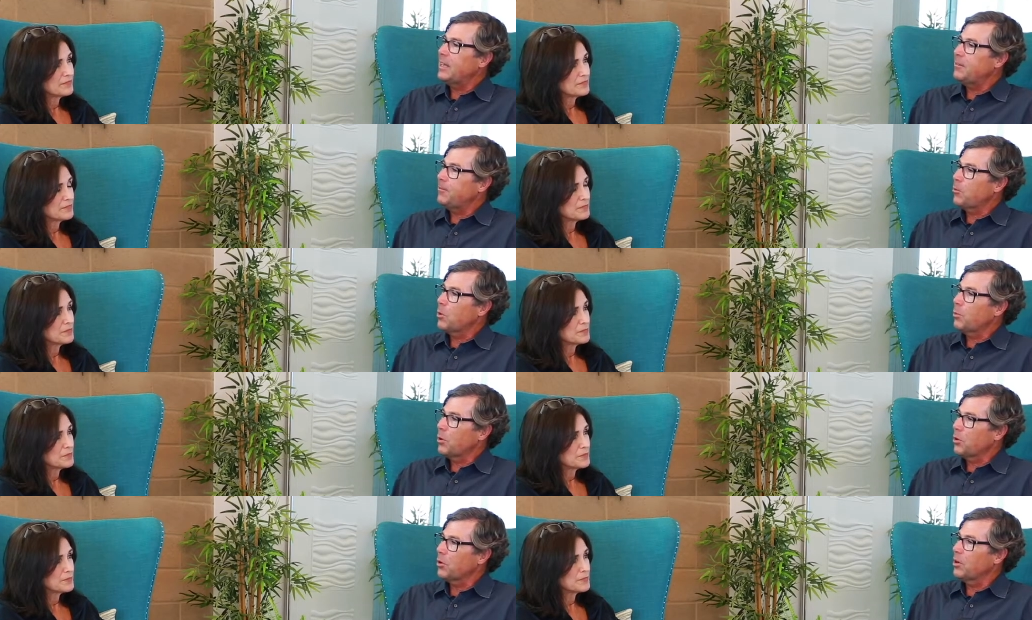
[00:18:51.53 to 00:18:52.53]
Speaker 1: and
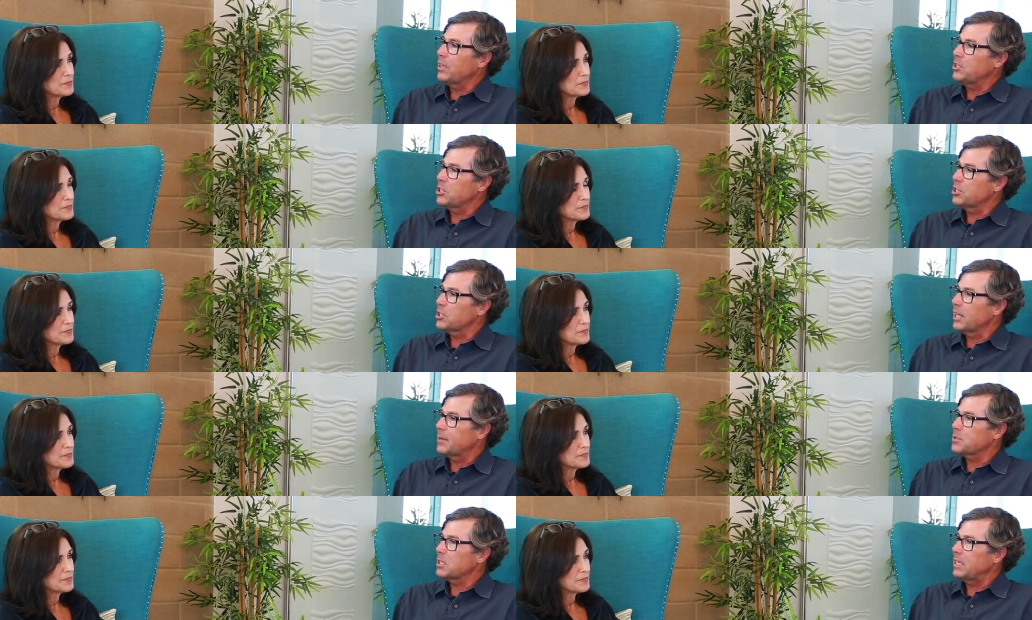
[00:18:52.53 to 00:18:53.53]
inform her and
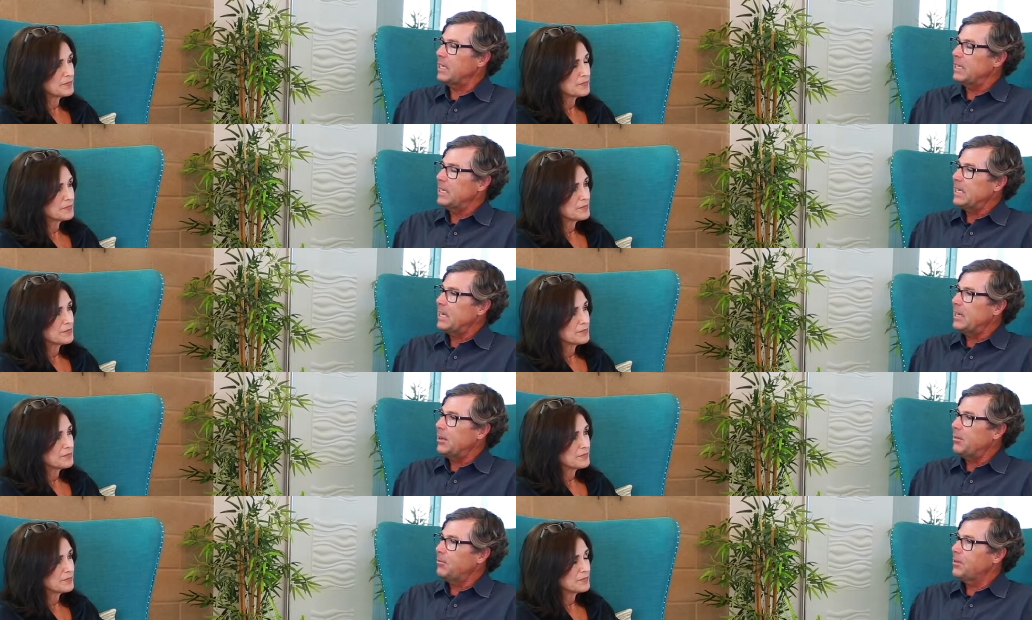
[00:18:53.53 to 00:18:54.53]
Judge Lapsley
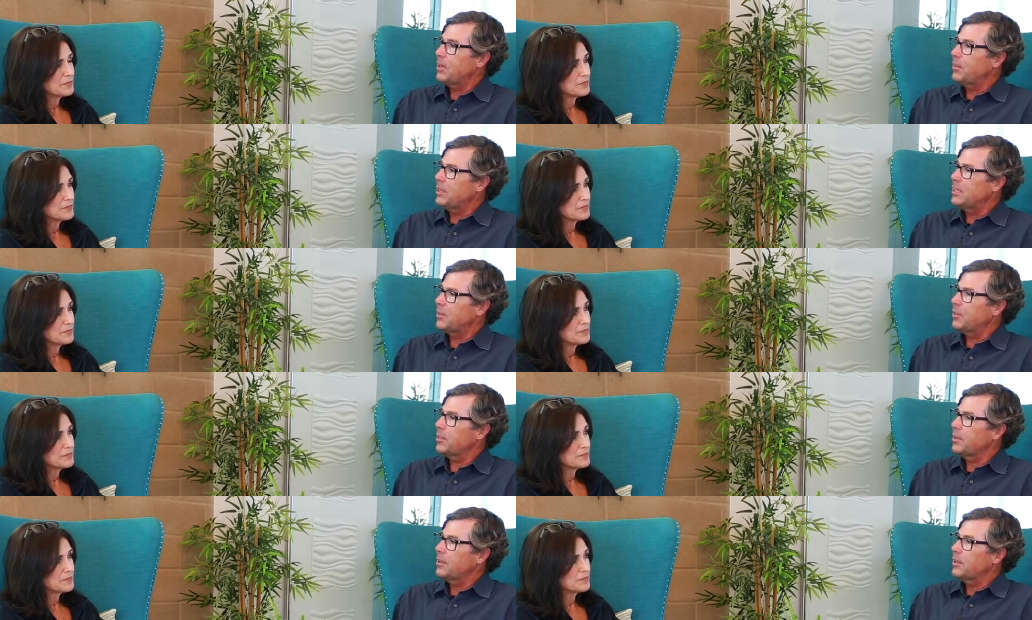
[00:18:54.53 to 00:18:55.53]
of uh, the
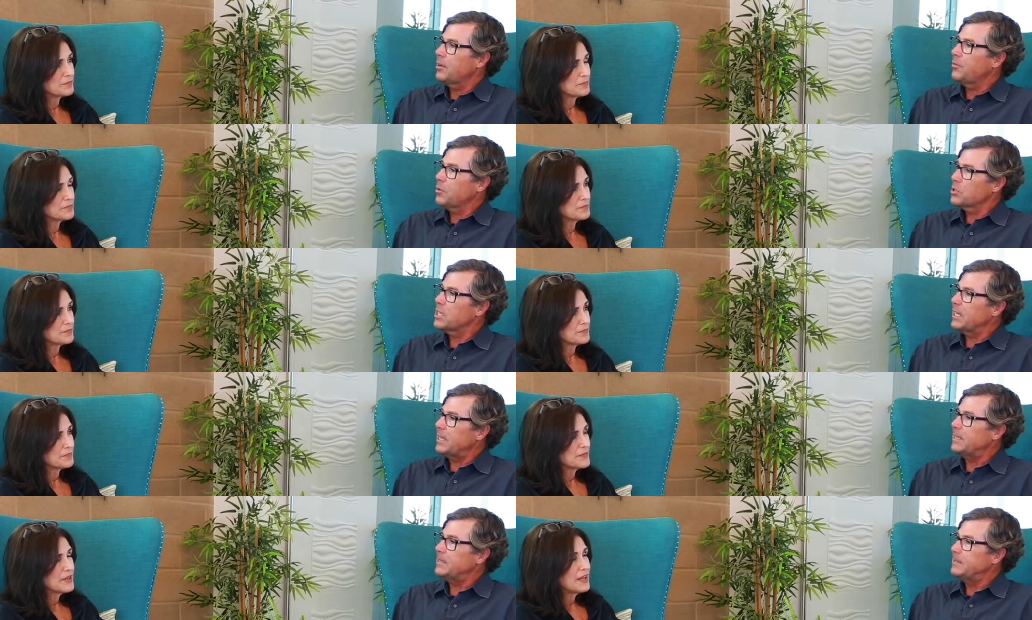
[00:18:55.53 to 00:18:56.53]
death of their
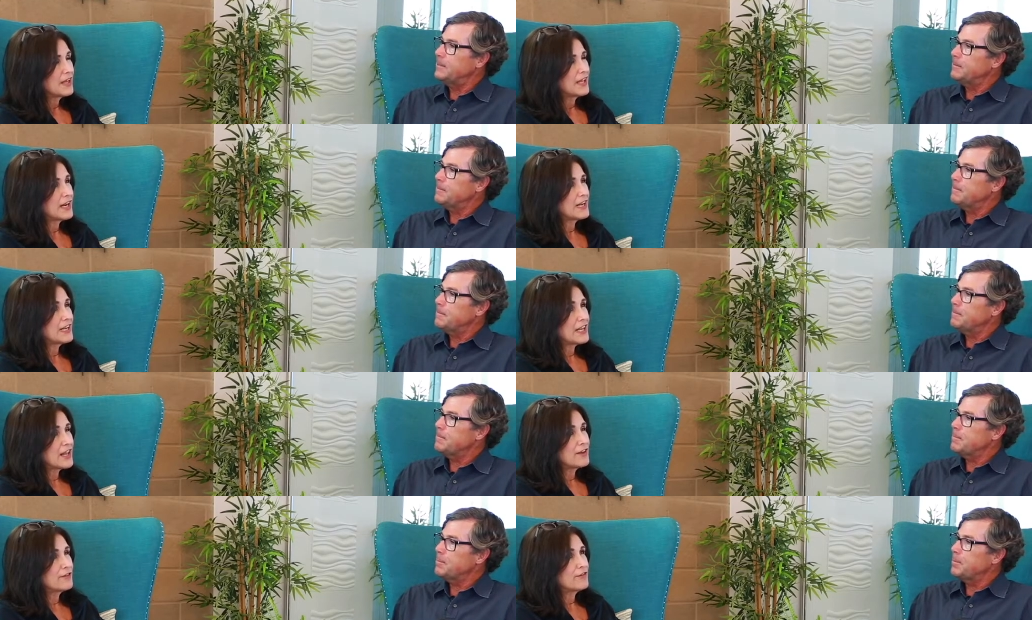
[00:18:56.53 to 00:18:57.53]
son.
Speaker 2: And I
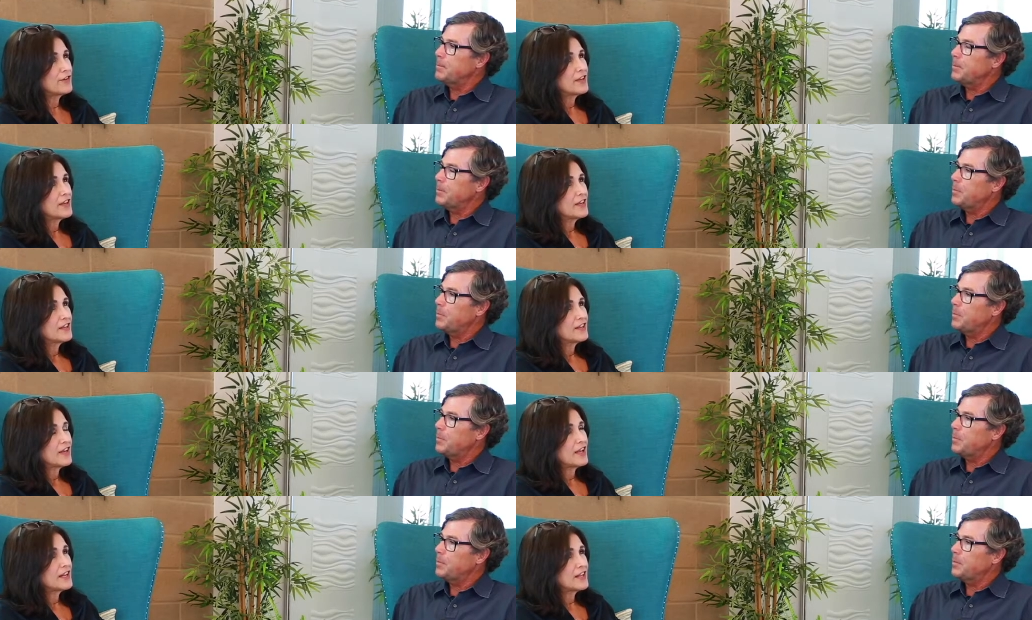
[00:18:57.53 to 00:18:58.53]
love,
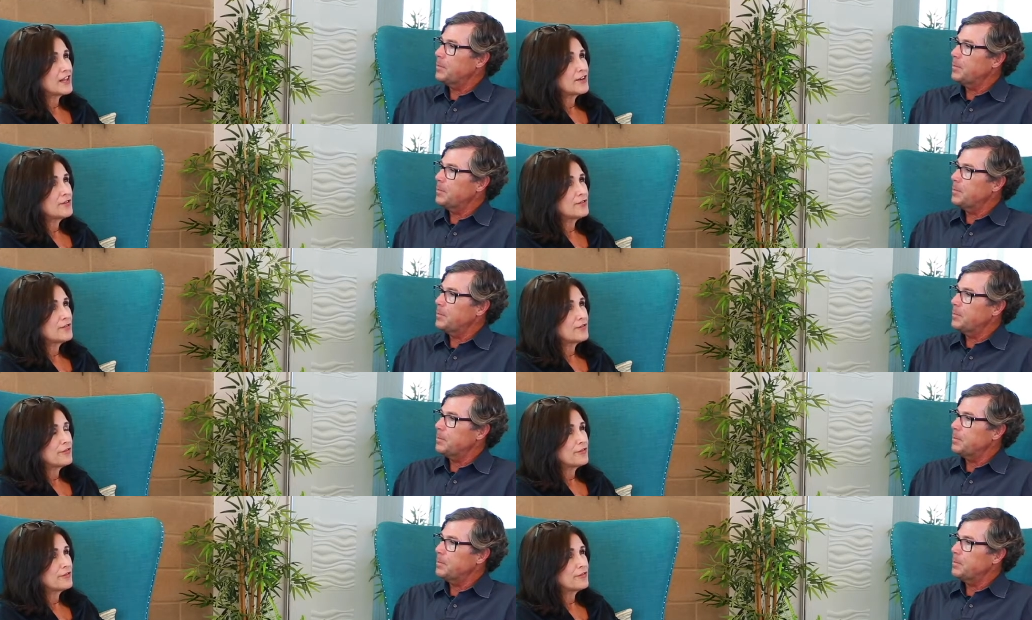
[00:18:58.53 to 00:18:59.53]
I love
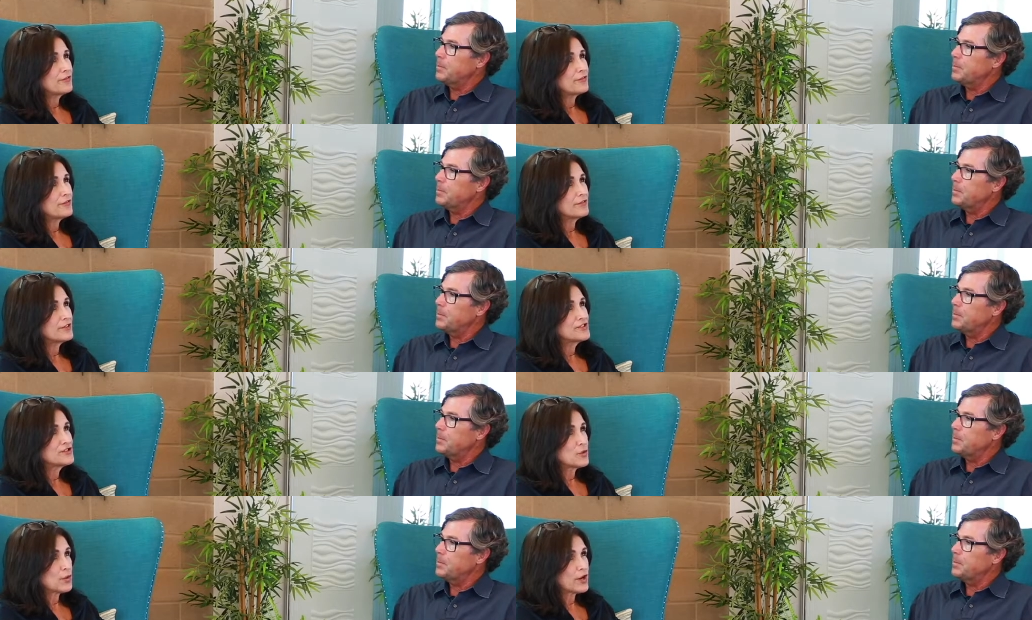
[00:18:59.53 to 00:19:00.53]

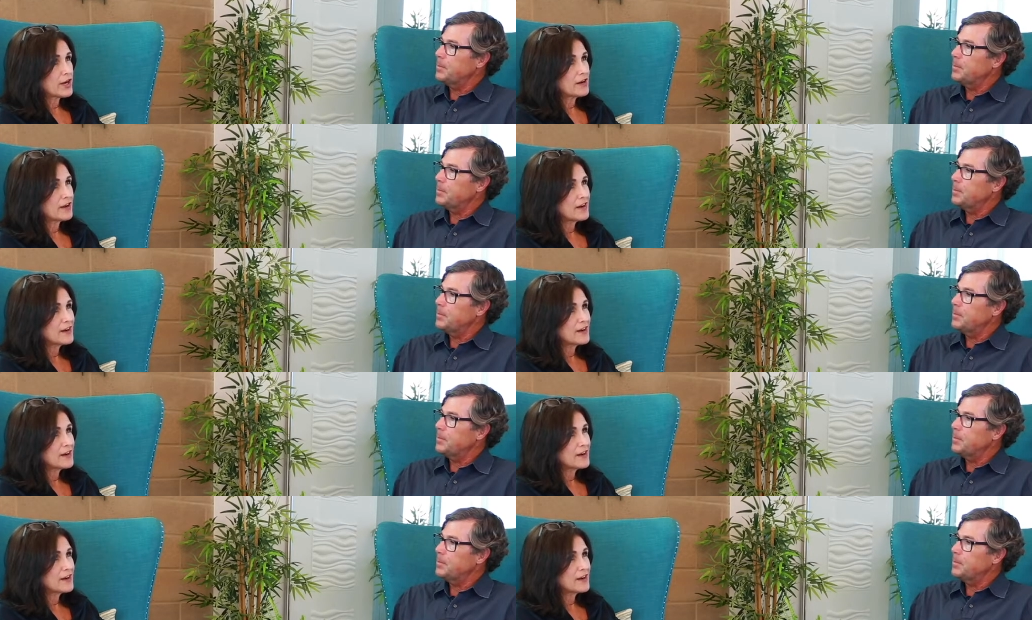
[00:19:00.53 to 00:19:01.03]
the story.